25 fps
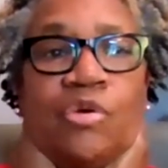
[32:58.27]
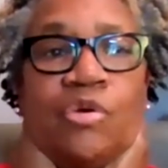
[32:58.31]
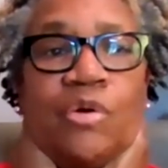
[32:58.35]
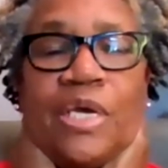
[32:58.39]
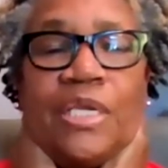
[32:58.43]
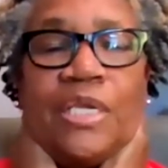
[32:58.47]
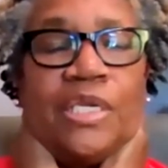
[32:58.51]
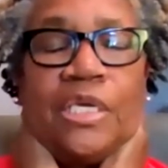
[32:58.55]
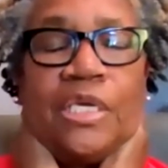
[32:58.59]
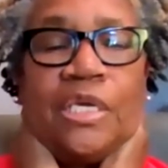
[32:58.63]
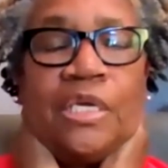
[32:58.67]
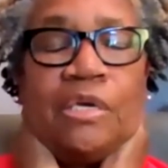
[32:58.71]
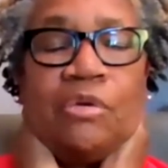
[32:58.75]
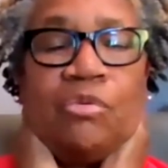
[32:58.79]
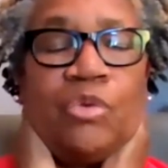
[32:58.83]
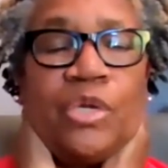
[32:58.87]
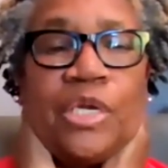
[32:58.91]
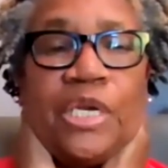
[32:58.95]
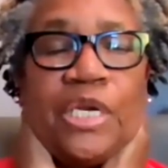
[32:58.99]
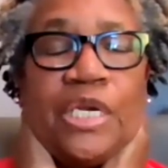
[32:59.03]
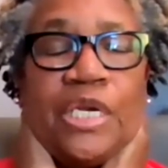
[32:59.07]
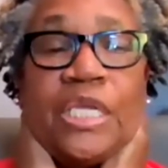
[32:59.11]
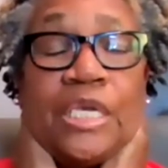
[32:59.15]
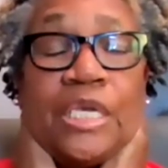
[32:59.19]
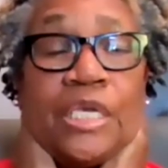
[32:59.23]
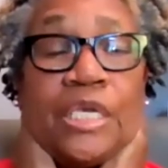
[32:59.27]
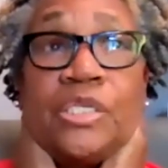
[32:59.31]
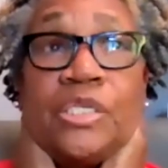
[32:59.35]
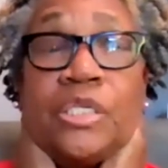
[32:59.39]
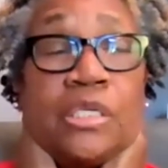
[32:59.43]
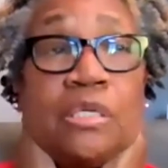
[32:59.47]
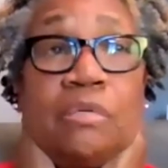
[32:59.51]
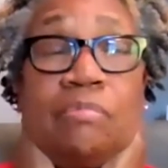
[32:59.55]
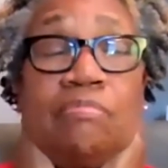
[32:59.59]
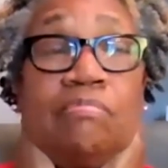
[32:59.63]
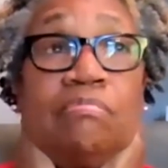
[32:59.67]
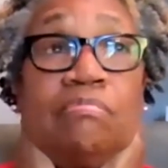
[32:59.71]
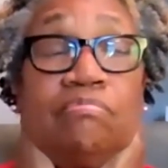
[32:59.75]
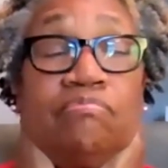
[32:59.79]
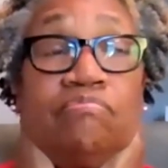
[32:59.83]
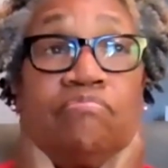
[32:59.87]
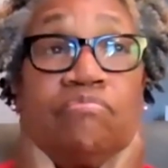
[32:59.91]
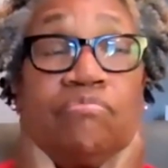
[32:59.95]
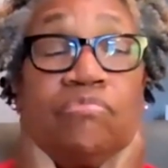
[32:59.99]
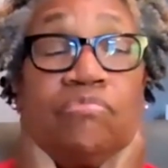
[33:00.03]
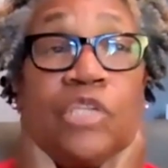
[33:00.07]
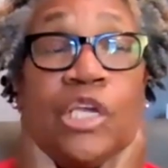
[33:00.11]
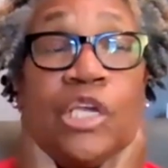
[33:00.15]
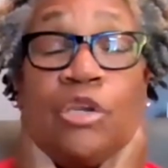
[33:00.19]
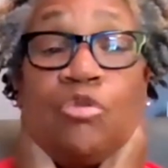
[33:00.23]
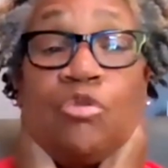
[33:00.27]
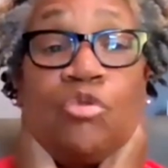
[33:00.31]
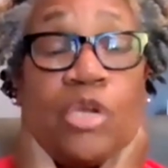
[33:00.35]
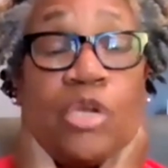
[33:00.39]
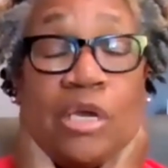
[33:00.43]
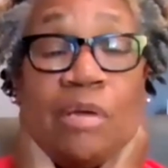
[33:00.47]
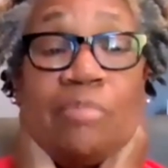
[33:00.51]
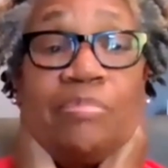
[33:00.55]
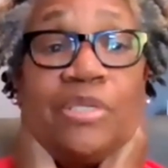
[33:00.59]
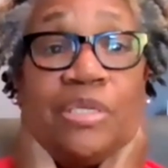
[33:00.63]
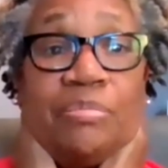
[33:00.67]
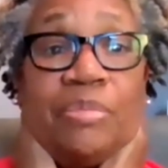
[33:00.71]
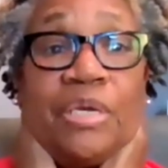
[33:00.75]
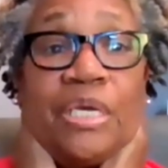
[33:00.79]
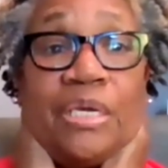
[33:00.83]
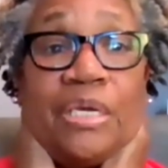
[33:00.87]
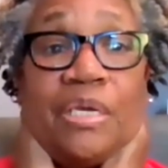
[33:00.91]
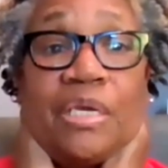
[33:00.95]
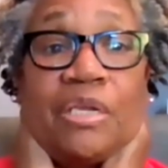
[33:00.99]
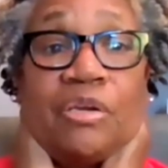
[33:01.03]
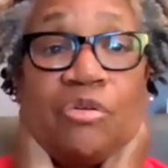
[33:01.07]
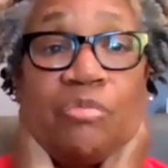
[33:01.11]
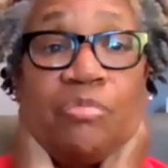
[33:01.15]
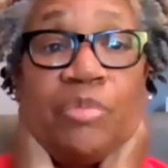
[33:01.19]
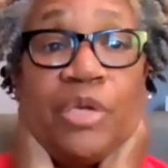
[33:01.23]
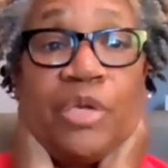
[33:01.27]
no idea what it is. It'll come to me. It'll